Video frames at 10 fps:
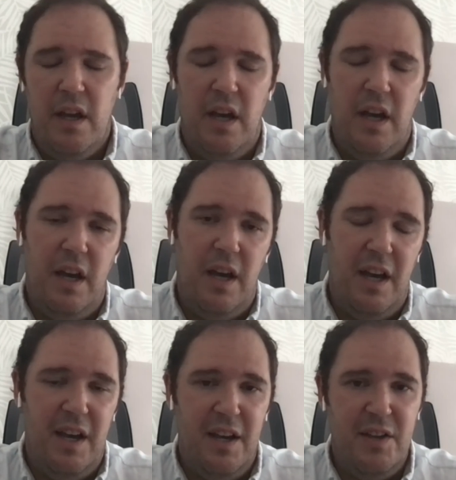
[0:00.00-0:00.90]

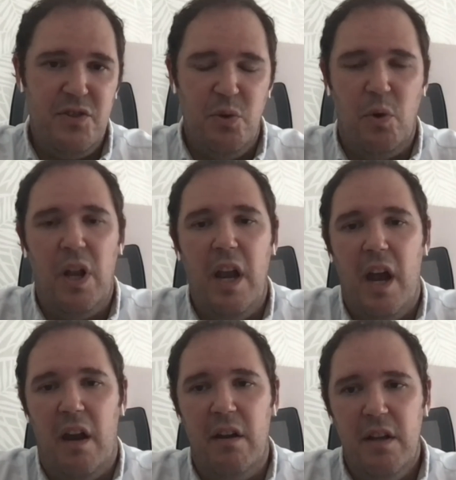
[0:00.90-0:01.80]
to
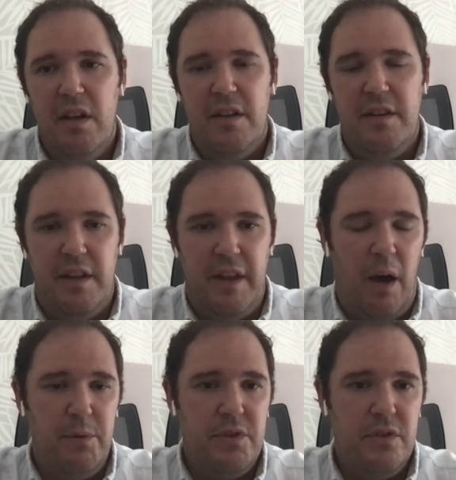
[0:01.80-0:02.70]
clear the
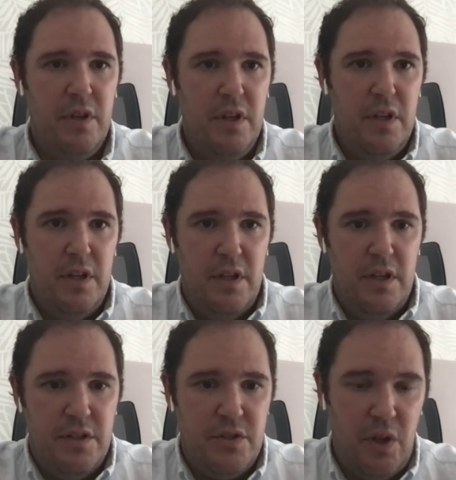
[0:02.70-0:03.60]
doubts.
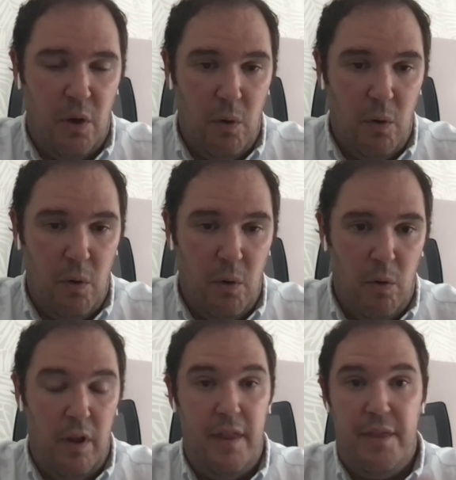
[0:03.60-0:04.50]
So
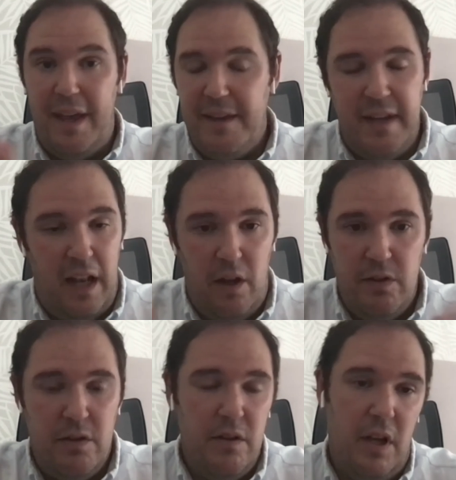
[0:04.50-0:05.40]
thanks a
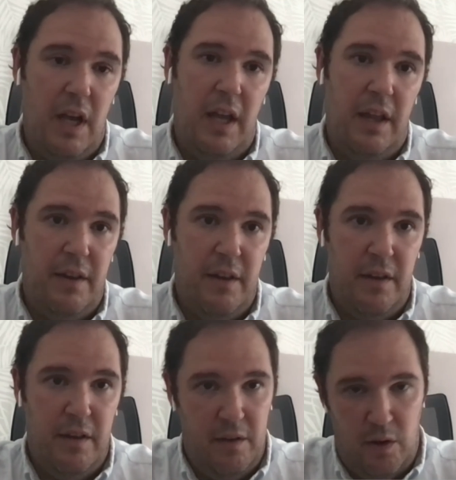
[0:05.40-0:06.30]
lot,
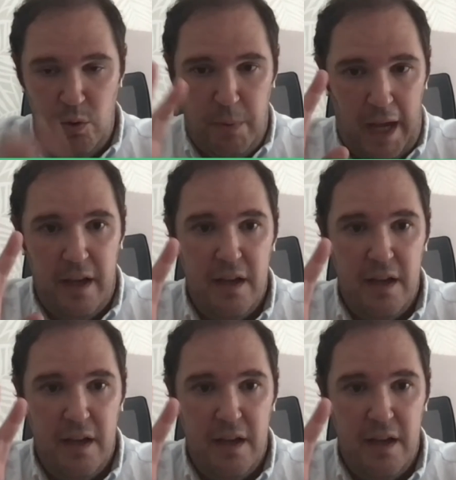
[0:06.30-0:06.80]
and goodbye.